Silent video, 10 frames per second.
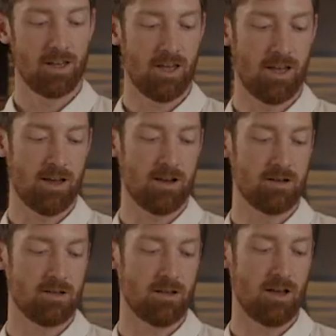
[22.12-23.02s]

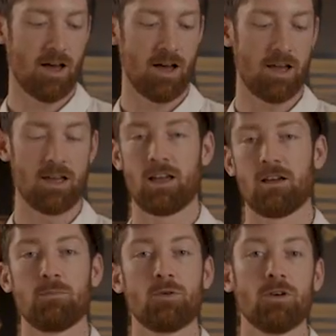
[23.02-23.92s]
And I
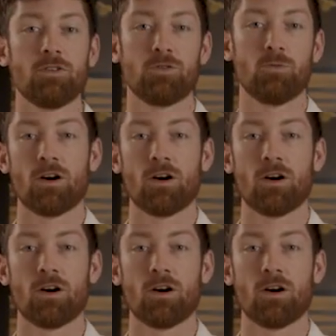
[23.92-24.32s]
am going to